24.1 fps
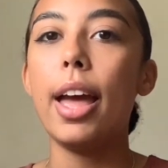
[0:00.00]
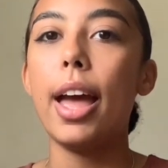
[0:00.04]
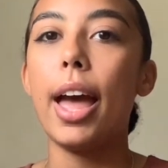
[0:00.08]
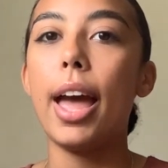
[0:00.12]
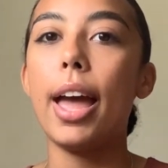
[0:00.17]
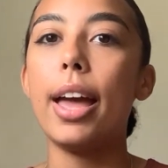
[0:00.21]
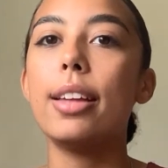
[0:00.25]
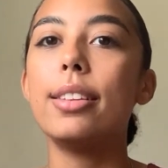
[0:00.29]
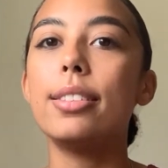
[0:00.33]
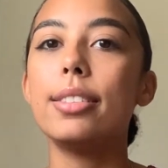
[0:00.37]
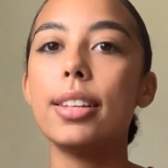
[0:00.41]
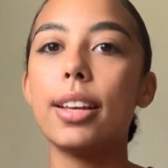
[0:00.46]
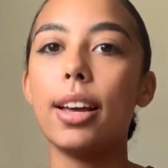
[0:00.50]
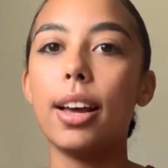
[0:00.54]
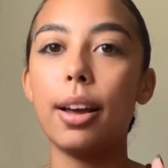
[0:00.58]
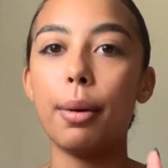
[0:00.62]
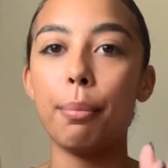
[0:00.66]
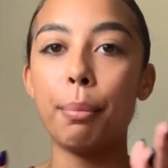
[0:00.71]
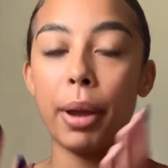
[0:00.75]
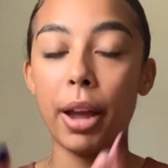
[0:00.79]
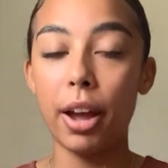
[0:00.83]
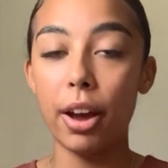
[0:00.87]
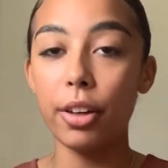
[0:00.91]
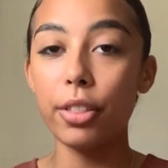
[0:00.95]
And
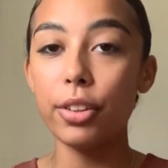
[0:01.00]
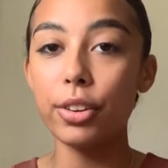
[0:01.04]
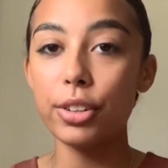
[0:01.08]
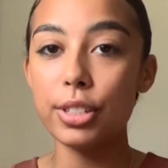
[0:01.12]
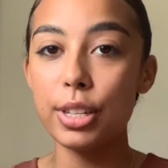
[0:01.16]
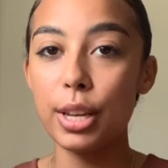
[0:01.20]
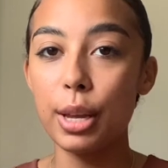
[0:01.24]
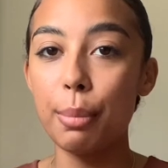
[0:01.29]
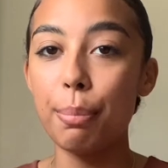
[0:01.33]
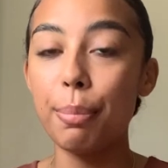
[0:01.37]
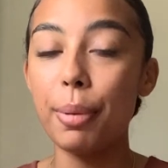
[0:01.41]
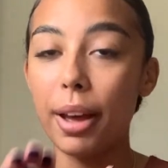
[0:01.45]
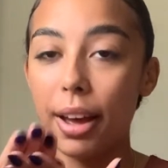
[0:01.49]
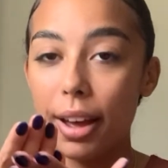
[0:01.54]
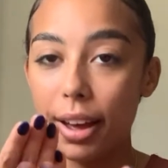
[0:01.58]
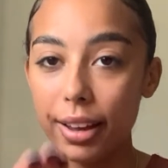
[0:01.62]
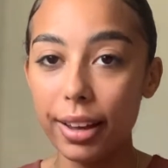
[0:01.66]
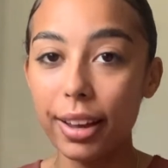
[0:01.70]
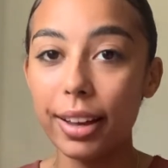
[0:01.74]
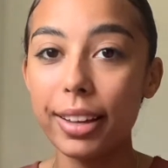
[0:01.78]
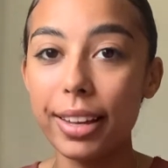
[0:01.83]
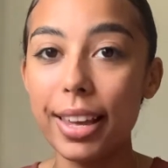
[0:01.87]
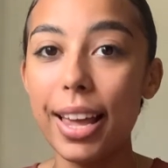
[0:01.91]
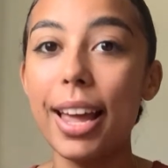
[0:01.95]
my other tip,
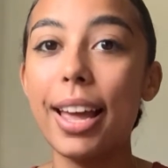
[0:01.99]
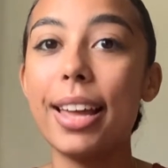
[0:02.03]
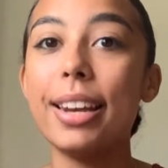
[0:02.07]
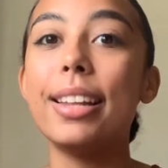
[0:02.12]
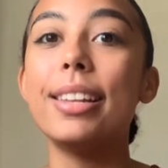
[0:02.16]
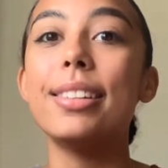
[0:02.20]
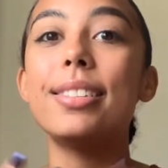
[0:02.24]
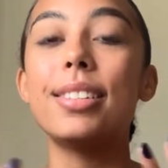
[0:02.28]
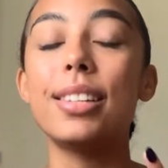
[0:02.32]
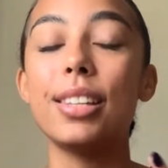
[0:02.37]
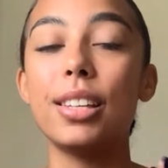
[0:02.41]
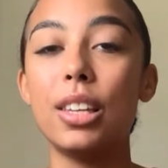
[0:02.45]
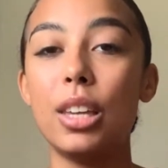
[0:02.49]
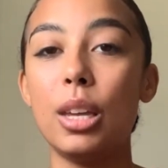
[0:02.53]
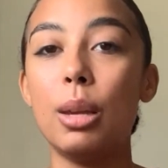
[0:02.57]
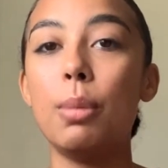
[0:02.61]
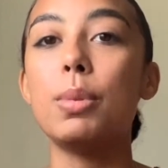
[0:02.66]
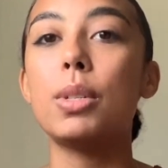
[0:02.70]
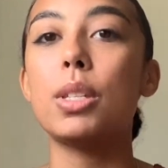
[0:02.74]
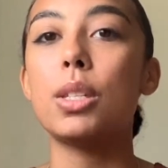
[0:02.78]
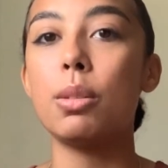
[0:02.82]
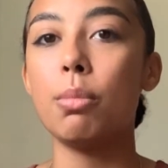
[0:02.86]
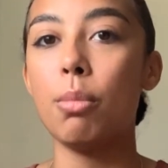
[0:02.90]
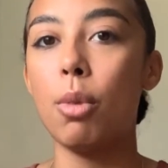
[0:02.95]
again, is to keep
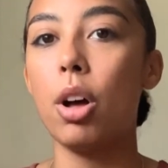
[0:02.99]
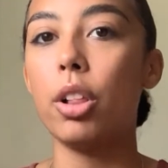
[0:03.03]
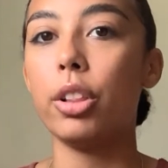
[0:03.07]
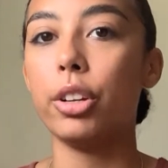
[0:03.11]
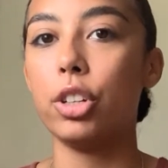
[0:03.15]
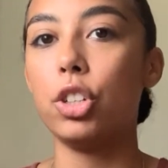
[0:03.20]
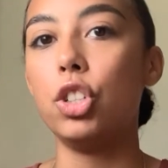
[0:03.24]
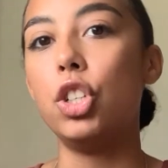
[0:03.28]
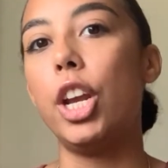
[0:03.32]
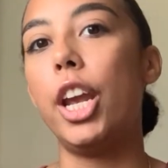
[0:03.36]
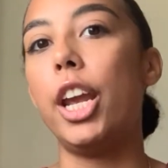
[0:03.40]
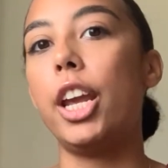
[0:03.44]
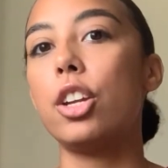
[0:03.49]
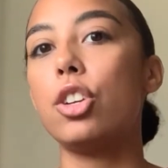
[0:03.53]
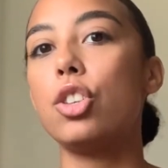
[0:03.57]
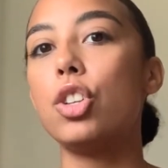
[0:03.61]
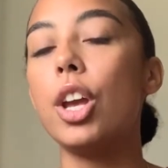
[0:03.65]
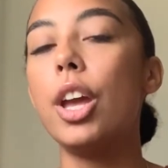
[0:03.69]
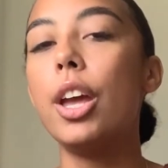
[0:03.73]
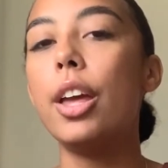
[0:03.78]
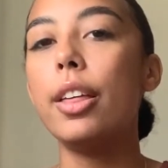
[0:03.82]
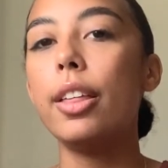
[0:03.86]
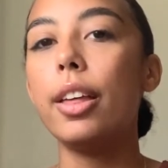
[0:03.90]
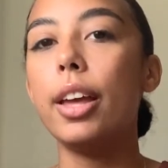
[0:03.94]
smaller change.
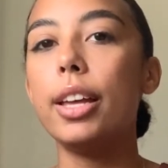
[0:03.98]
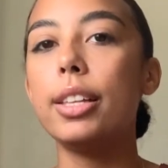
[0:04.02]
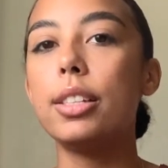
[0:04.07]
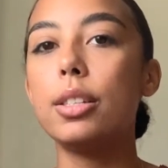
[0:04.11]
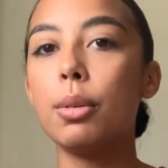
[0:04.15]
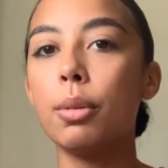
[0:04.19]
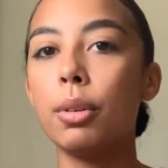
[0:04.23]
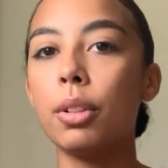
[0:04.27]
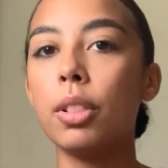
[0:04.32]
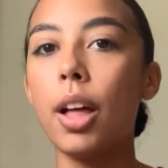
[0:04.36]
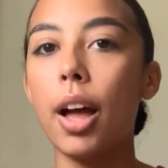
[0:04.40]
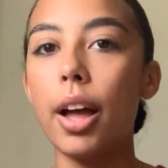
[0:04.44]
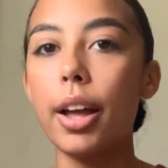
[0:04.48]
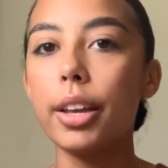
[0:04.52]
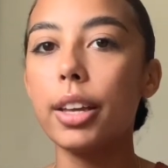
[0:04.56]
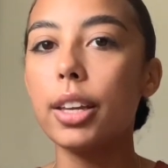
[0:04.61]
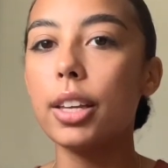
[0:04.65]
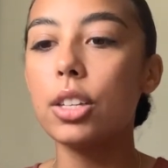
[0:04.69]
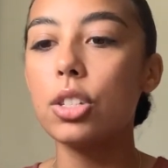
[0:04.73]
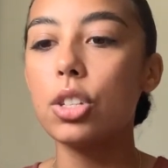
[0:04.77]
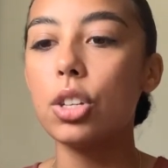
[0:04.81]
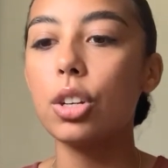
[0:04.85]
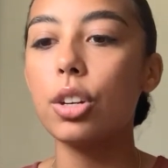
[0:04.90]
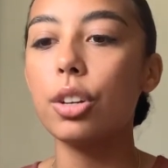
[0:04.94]
It's a lot
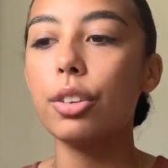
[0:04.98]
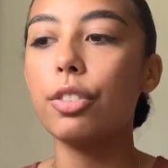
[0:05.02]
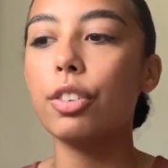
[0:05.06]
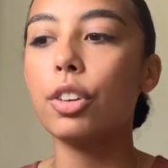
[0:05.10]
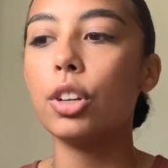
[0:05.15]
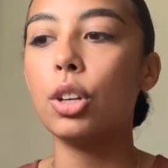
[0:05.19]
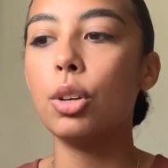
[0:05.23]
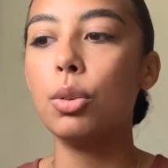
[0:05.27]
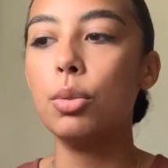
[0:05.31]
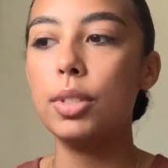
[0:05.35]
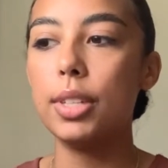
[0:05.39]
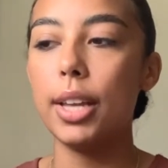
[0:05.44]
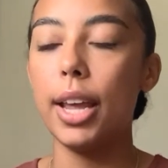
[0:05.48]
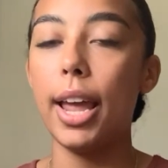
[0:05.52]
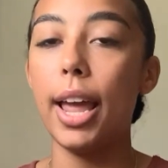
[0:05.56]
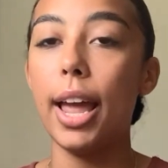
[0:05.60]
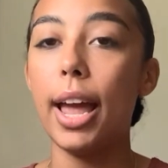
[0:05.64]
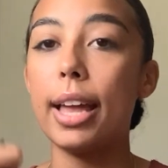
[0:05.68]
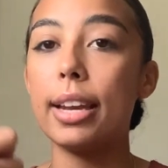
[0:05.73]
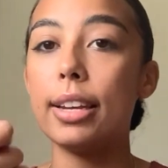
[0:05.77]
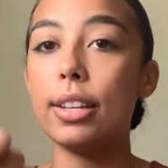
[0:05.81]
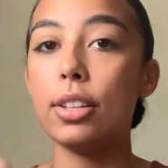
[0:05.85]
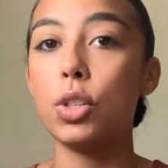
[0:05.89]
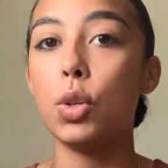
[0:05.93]
easier for you to
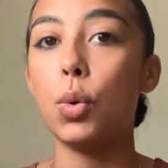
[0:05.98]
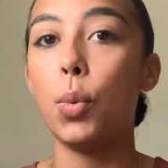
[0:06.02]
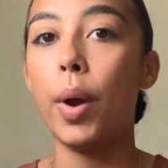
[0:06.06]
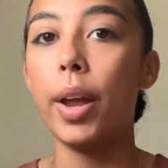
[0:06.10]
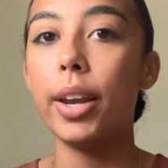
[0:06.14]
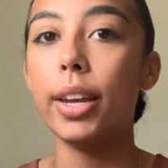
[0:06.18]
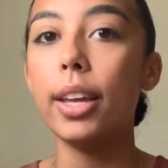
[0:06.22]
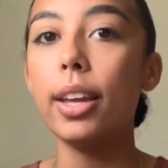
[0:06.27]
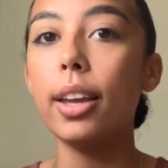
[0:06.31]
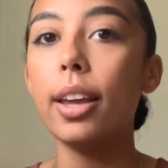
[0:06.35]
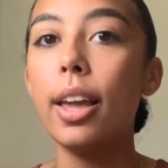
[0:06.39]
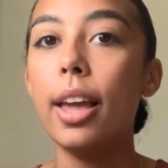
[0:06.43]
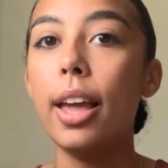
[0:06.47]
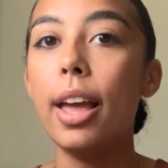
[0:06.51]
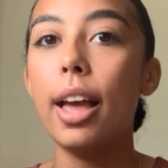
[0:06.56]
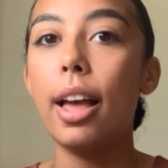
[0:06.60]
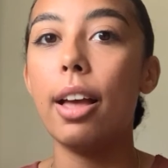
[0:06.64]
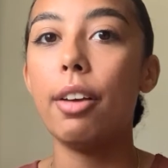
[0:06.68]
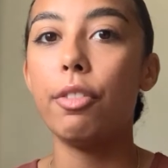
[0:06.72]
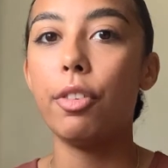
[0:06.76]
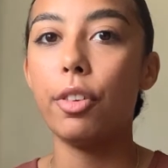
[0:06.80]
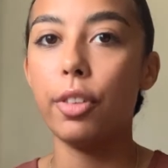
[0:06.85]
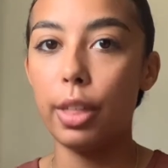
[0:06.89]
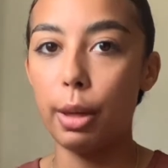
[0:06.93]
hand a 20
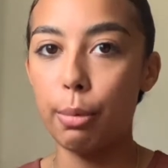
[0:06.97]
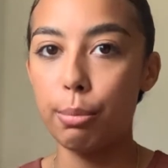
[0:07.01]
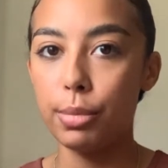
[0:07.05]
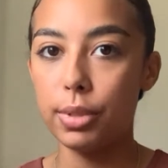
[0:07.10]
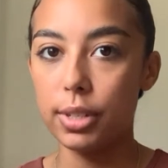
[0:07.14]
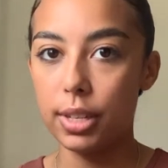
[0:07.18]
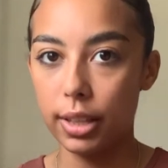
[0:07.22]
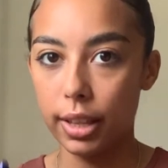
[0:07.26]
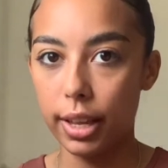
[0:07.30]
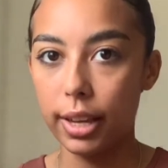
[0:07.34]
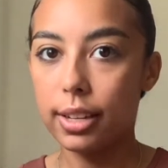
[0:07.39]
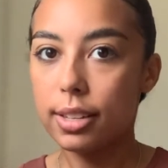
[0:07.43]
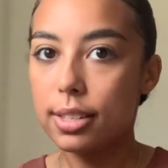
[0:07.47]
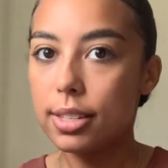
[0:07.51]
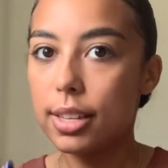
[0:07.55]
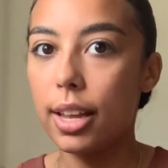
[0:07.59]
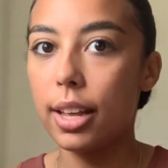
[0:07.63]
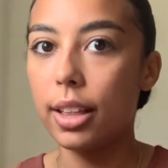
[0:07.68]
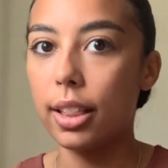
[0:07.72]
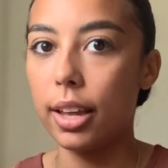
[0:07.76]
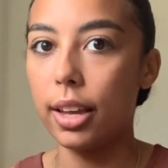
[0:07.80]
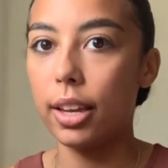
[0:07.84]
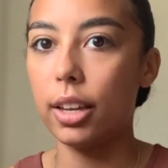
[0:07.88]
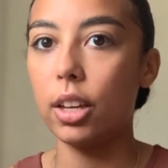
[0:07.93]
and for them to
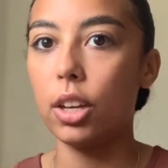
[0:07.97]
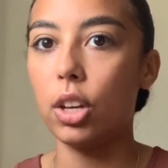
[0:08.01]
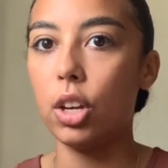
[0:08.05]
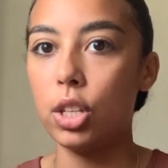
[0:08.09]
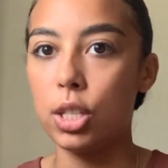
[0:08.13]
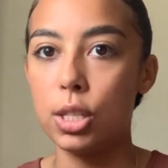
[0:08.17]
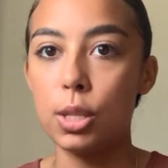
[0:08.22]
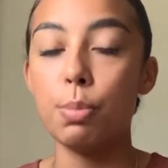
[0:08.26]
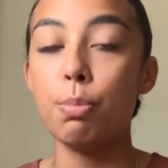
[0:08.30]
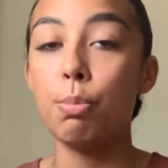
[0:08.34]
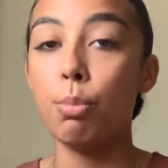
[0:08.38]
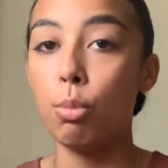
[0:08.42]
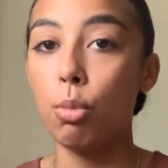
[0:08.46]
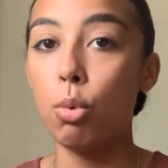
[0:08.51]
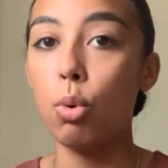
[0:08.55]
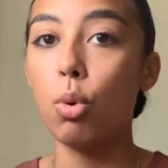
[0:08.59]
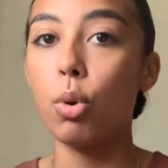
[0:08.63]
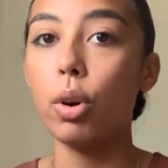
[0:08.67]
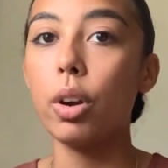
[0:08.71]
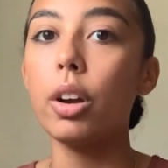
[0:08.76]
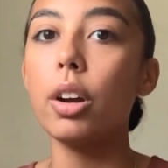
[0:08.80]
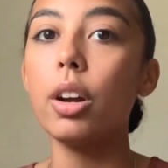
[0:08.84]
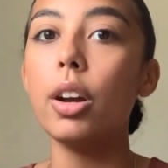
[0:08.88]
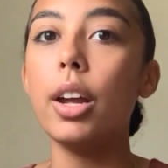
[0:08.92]
say it's
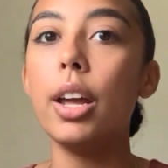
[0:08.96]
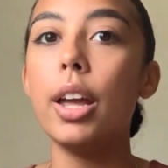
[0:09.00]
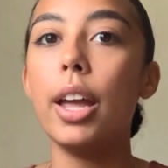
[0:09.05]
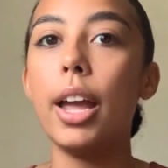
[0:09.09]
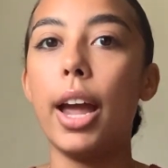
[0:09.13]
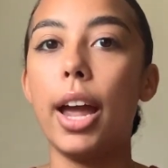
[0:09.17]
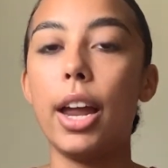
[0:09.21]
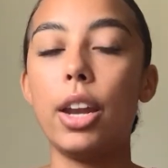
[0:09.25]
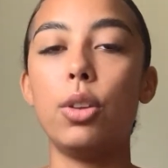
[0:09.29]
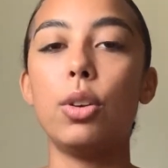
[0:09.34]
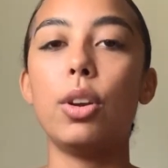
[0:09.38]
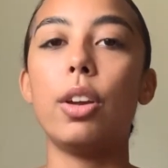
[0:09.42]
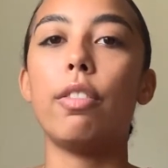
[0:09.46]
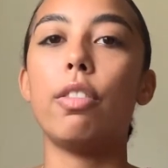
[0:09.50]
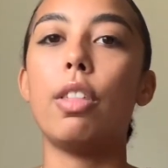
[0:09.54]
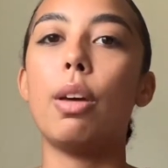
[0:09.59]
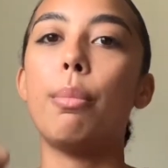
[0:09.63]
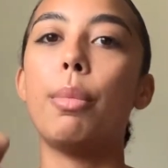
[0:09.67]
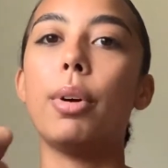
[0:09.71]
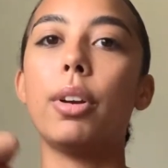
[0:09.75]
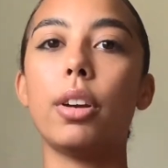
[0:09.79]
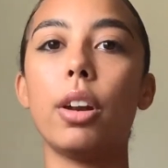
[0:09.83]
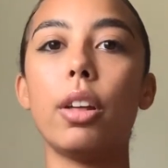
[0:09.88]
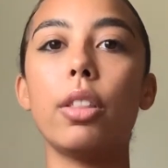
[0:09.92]
more and you give
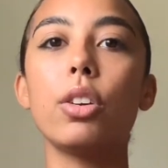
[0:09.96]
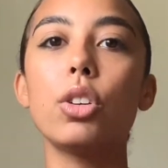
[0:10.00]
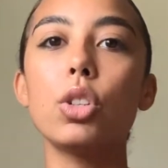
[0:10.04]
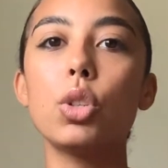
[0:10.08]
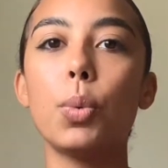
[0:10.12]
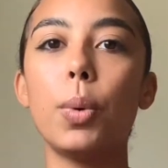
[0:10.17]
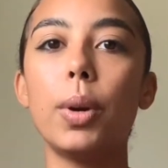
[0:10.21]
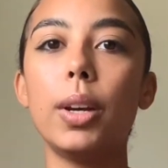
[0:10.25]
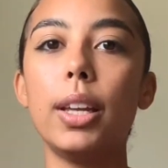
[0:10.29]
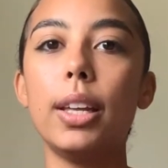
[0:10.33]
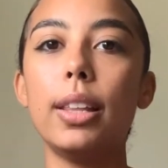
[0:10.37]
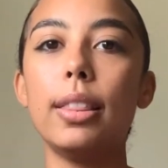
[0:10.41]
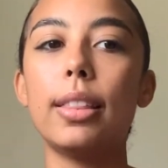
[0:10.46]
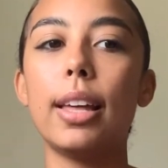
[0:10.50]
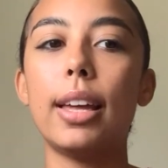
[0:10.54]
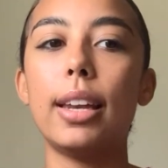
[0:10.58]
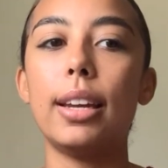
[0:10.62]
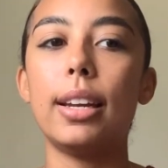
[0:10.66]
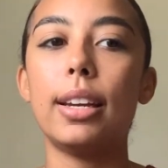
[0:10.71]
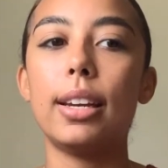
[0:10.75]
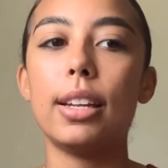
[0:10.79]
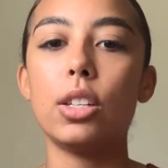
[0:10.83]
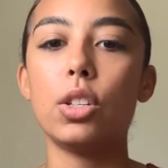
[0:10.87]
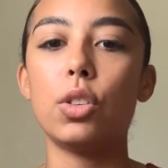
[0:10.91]
them another 20 than
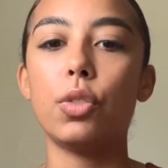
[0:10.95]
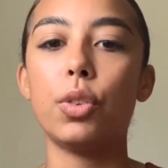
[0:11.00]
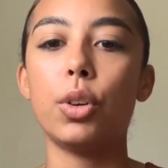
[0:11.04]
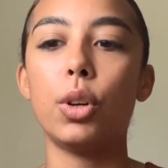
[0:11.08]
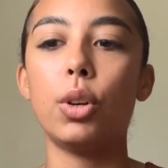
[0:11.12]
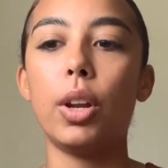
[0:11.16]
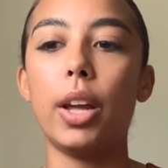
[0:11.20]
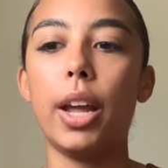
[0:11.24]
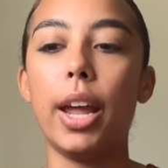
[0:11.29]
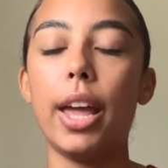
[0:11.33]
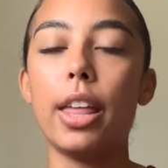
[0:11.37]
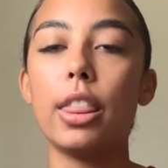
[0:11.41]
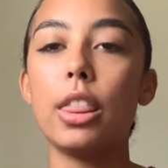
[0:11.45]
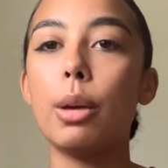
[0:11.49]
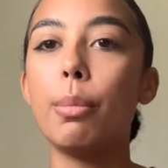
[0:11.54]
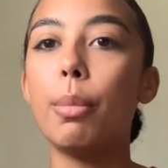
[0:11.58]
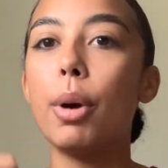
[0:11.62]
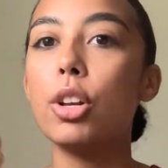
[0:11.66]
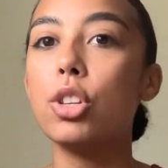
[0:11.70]
it is for you to hand them a